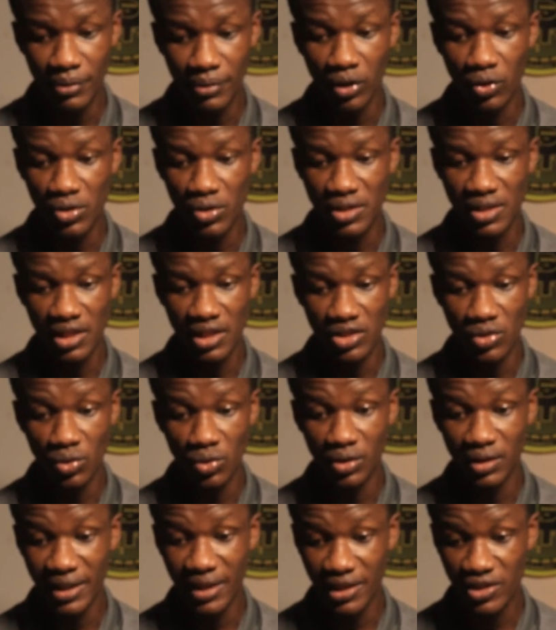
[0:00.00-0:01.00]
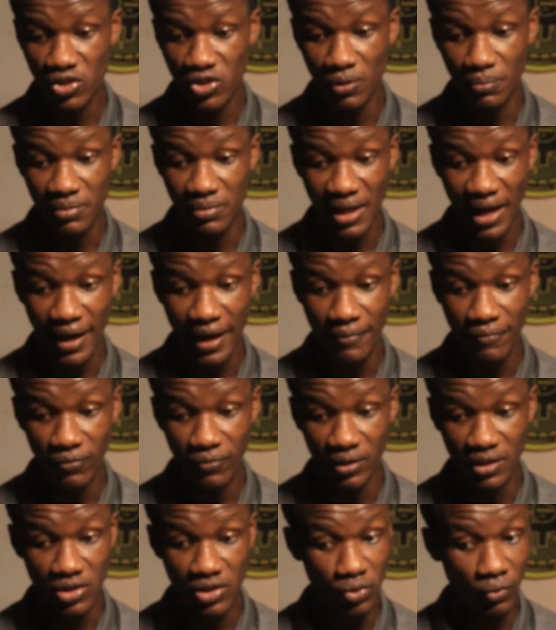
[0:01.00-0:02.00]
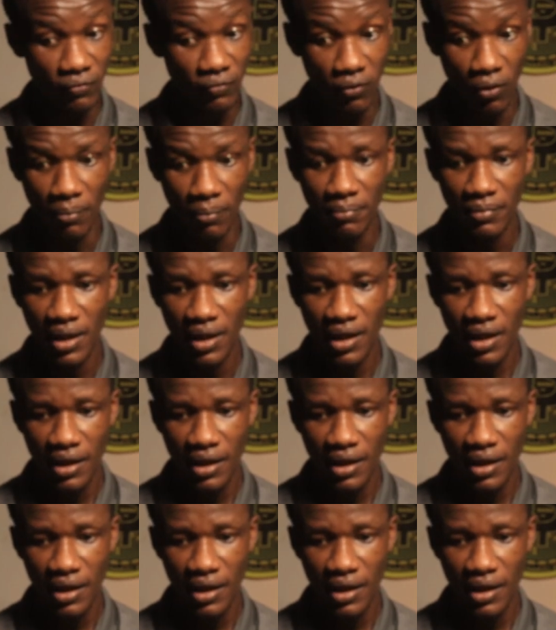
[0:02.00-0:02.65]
because it's going to take some time for this to form.